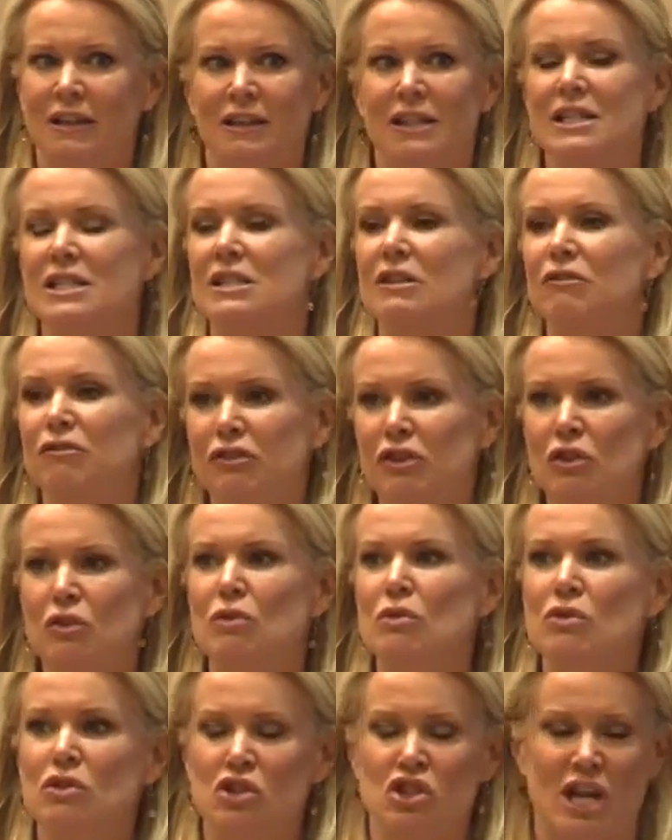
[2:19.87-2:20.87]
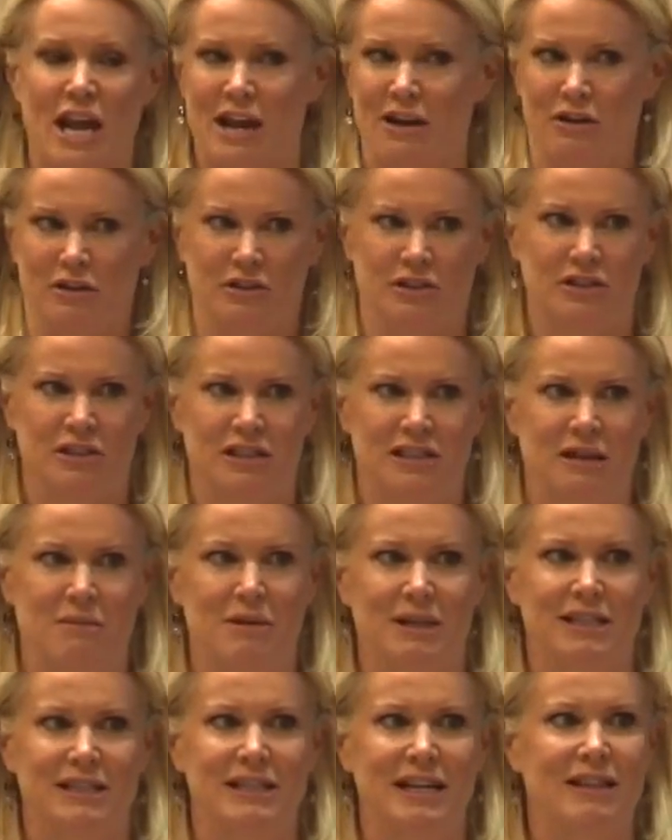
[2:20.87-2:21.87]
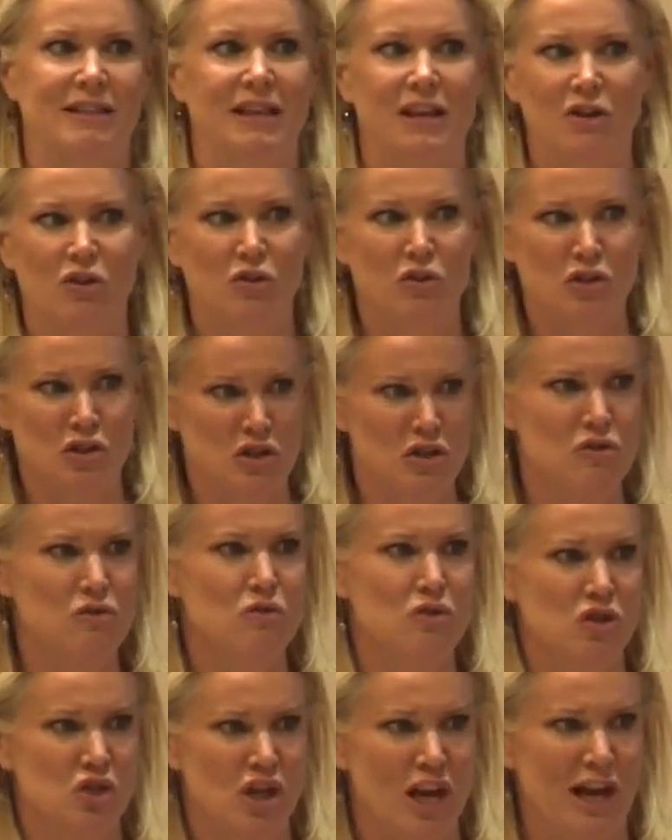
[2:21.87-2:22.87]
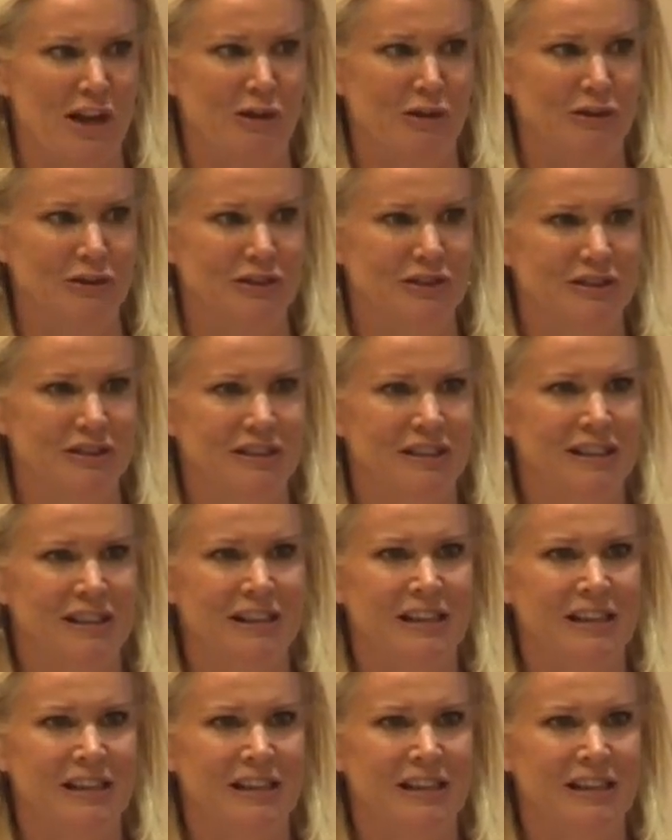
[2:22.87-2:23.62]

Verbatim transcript: These are views channels to some extent, they're not news channels.